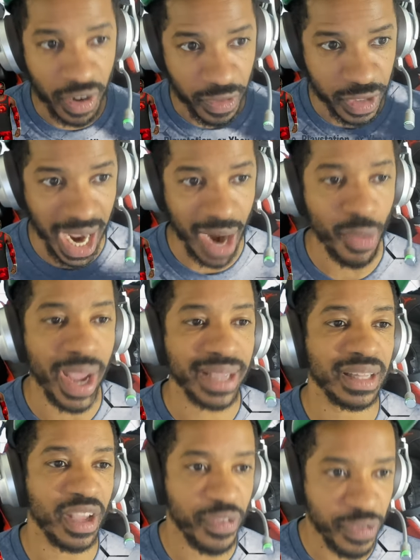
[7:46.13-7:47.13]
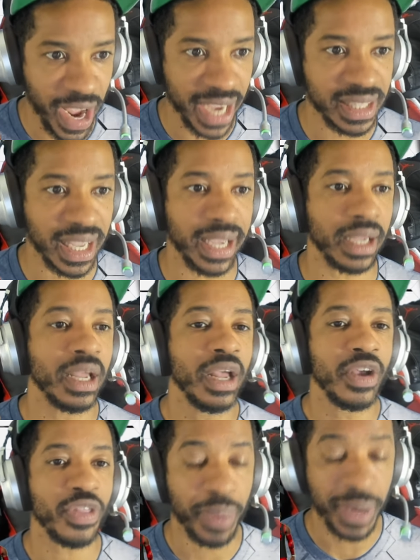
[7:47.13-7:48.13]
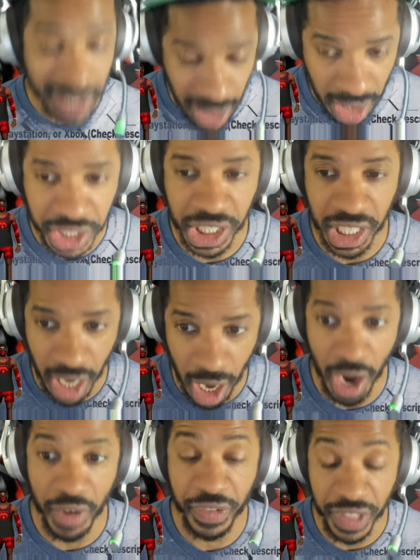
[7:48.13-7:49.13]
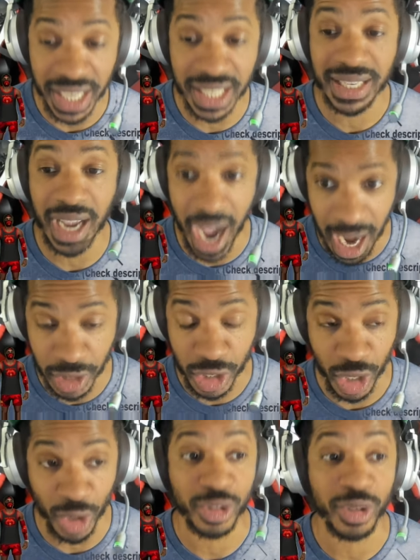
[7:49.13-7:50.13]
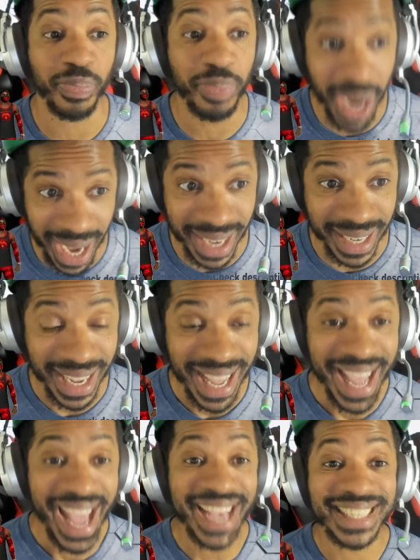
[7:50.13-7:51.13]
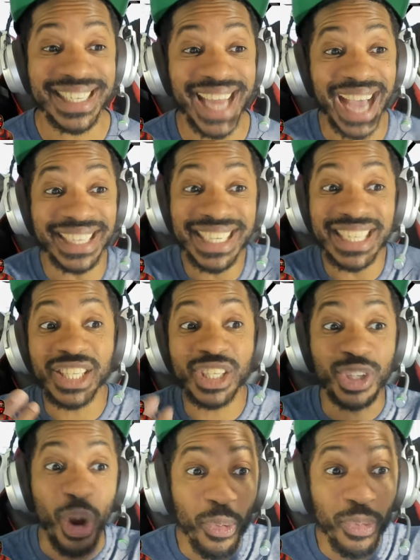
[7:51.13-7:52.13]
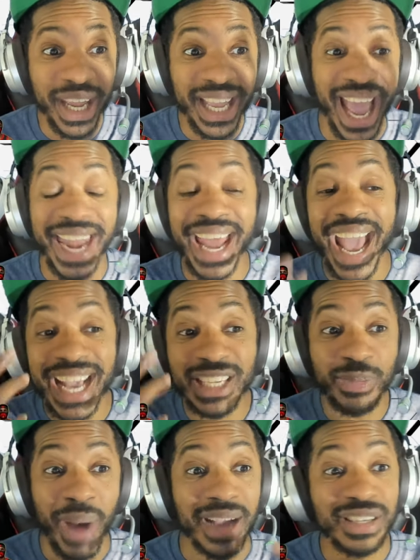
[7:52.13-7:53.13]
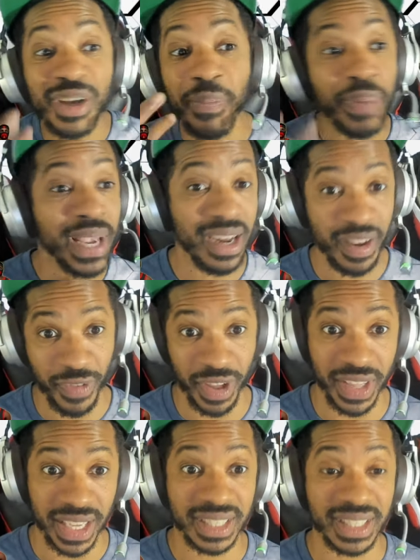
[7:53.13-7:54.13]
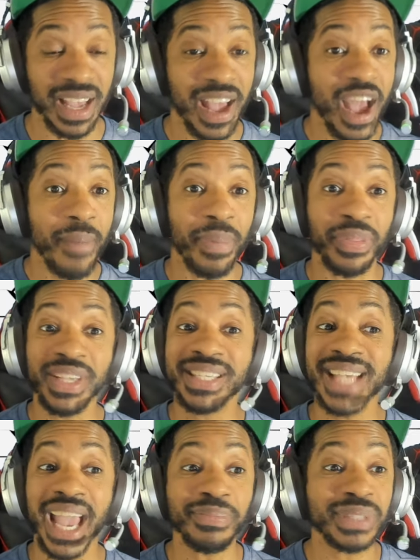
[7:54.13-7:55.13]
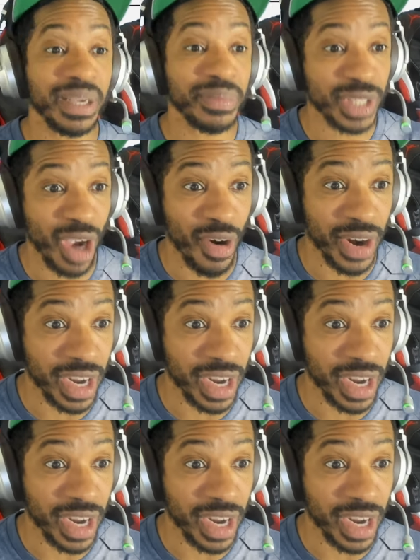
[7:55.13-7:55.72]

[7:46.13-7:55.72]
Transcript: directly affecting the production of these consoles. But it's not just Sony and Xbox competing for this, but these same chips are in